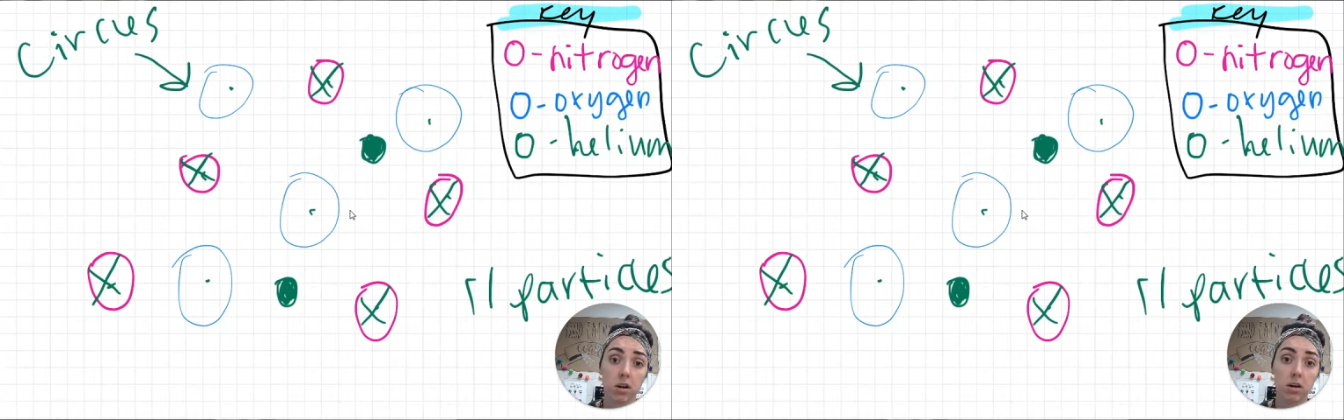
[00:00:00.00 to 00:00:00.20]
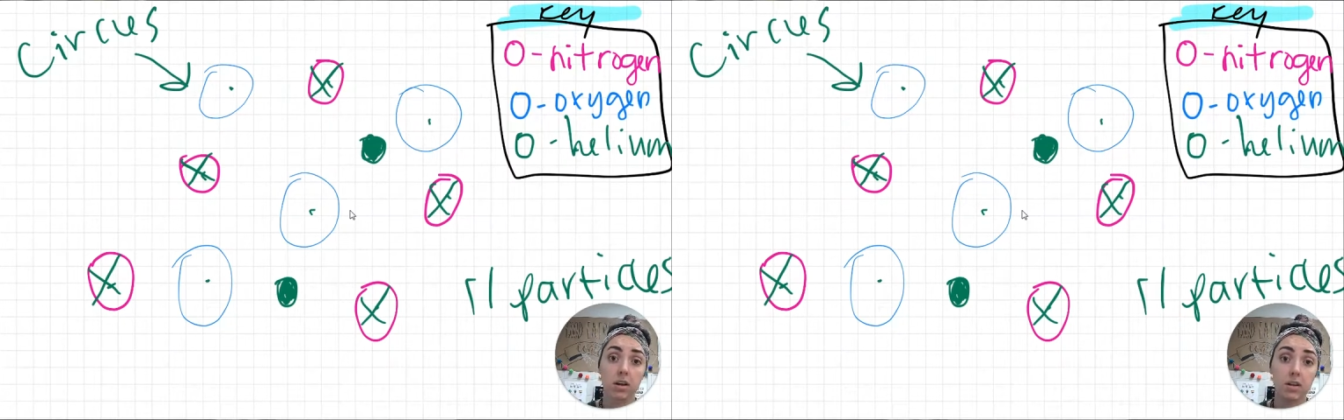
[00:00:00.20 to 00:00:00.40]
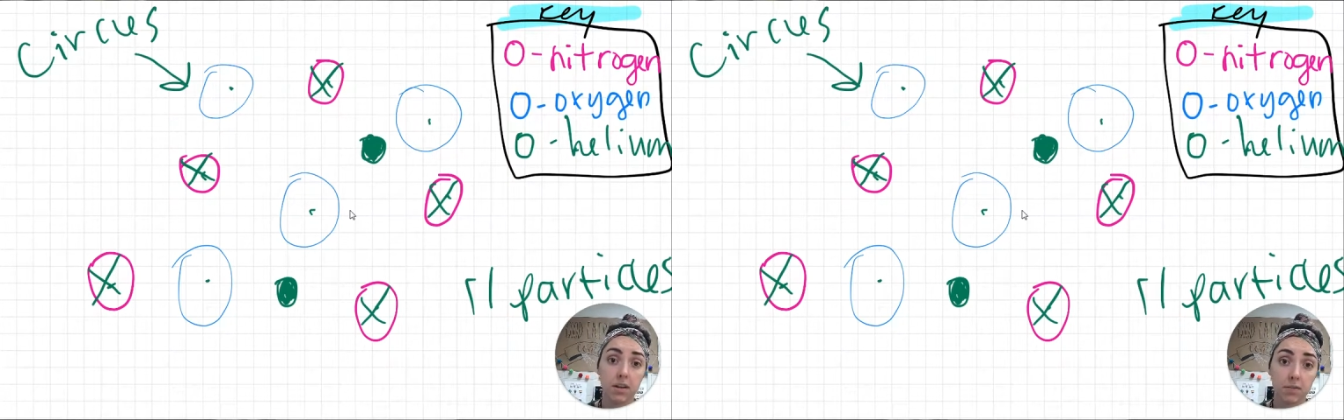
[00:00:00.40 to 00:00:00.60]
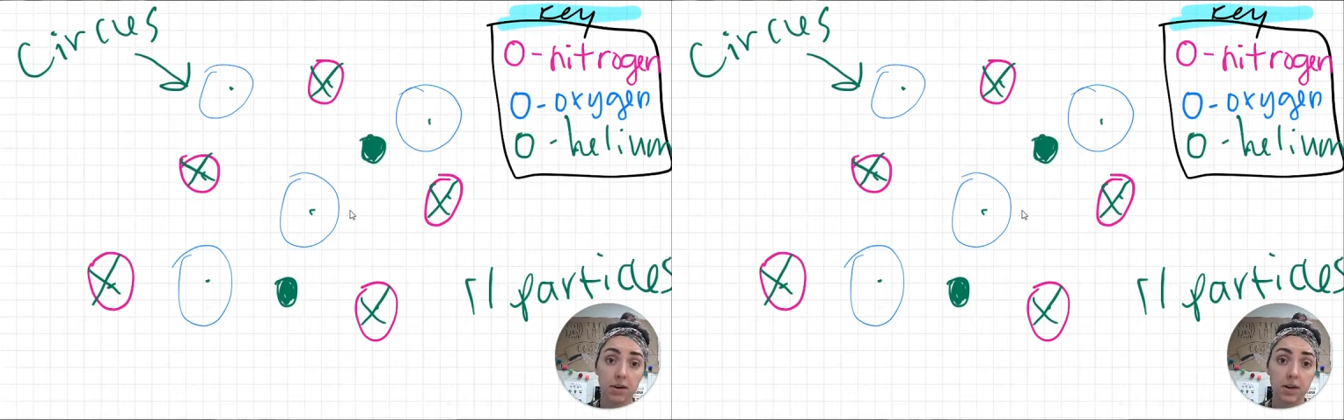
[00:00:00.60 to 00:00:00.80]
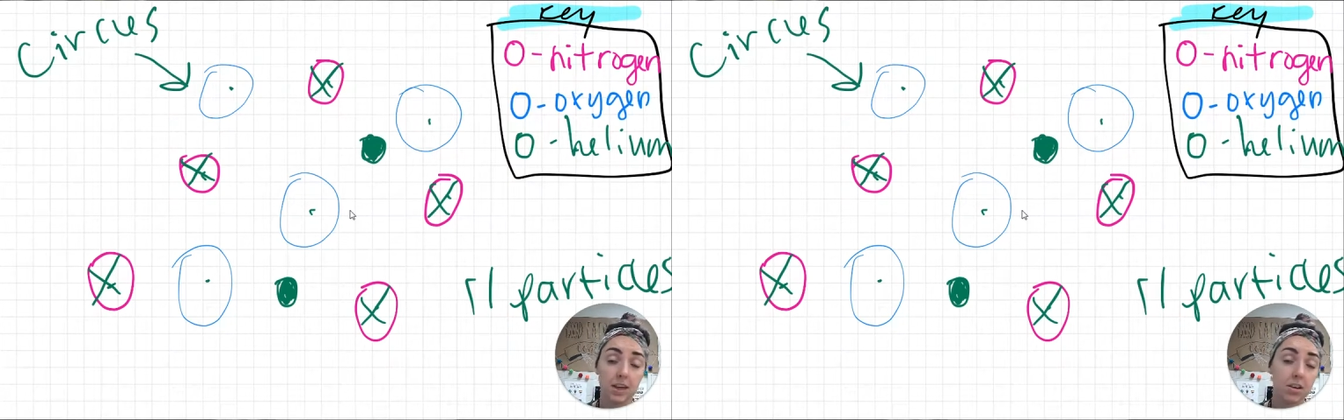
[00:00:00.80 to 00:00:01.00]
either by
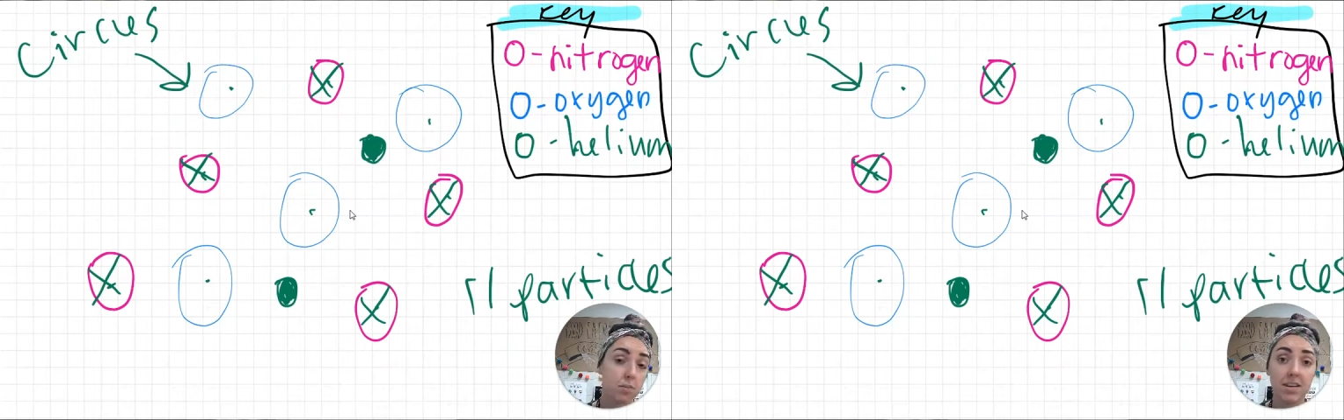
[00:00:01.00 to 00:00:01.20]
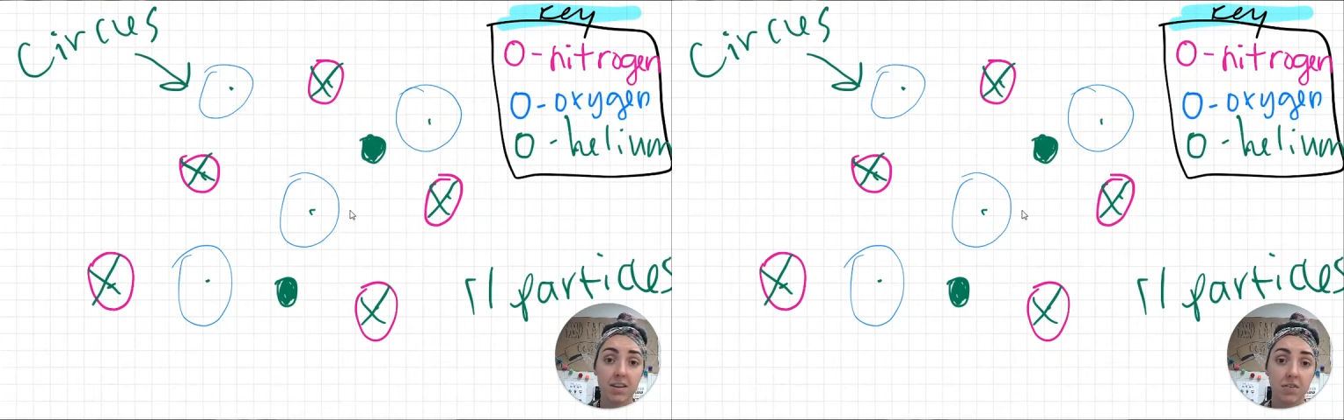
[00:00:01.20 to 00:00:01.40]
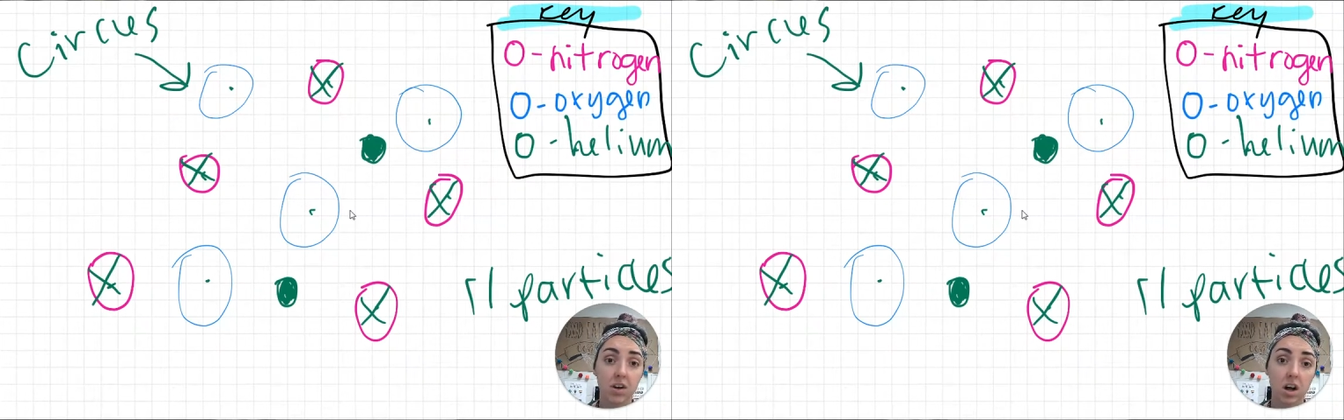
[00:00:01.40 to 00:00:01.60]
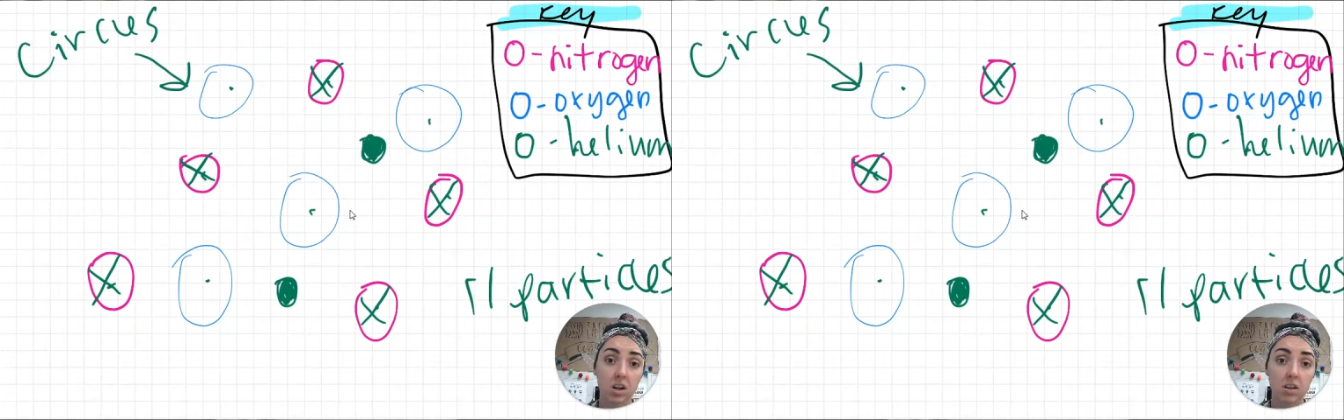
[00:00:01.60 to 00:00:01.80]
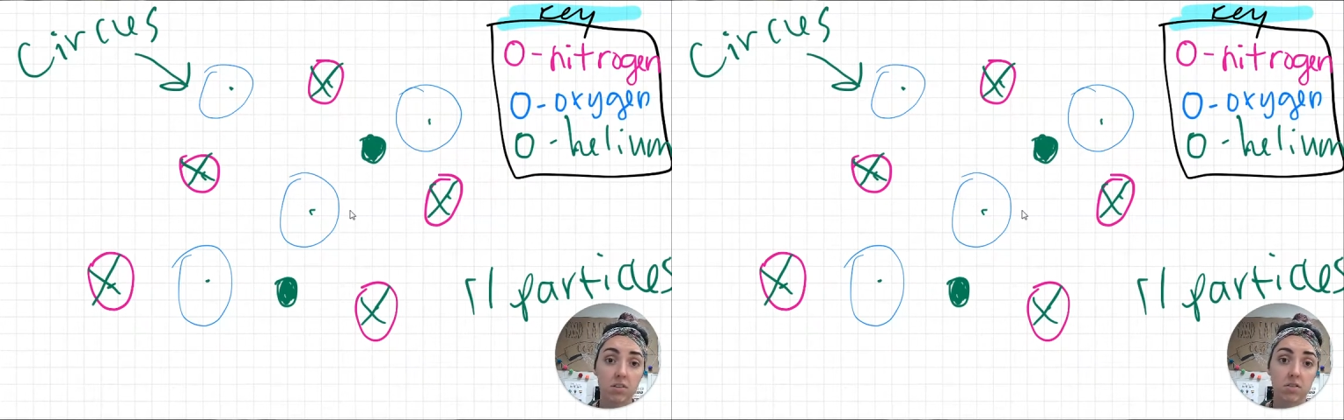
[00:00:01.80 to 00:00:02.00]
different colors or different
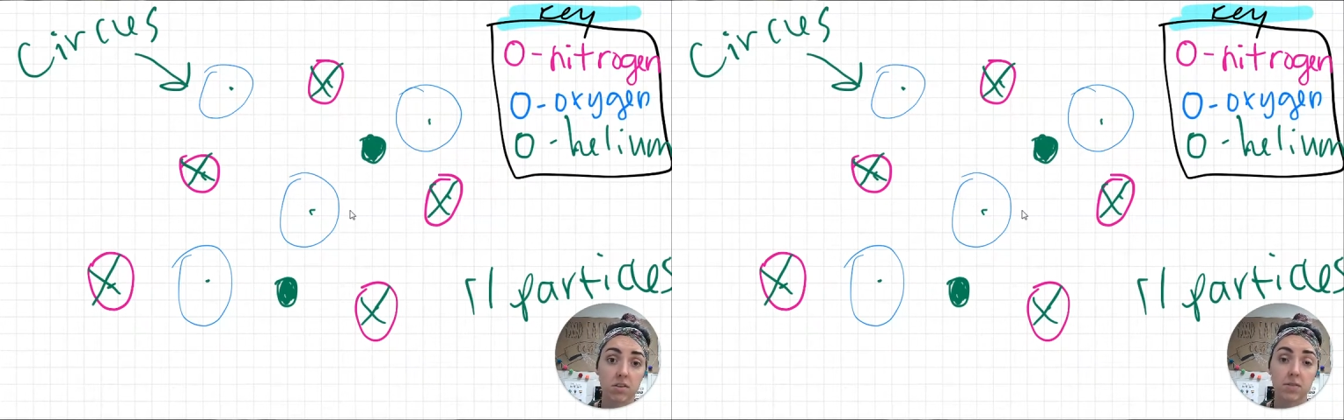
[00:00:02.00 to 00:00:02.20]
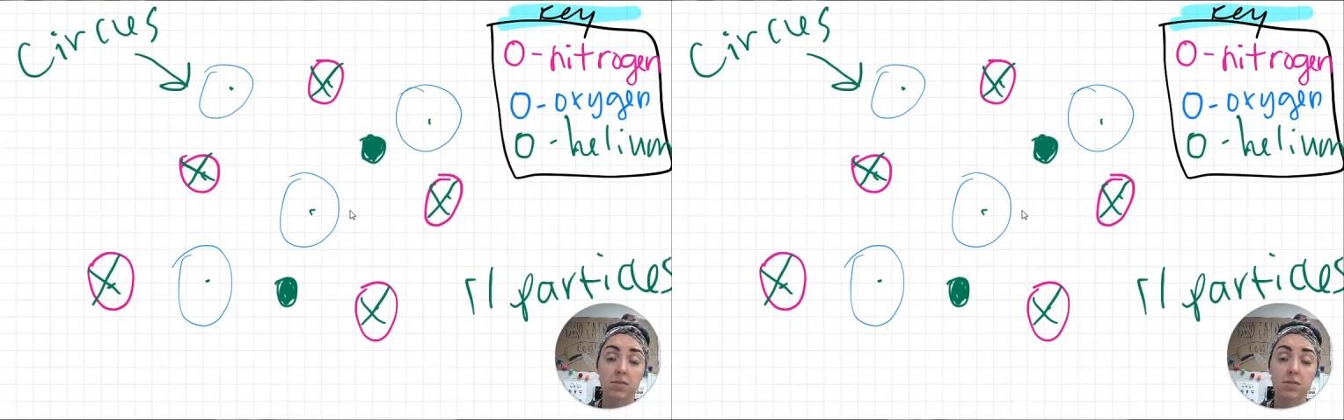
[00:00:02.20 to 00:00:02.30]
fills.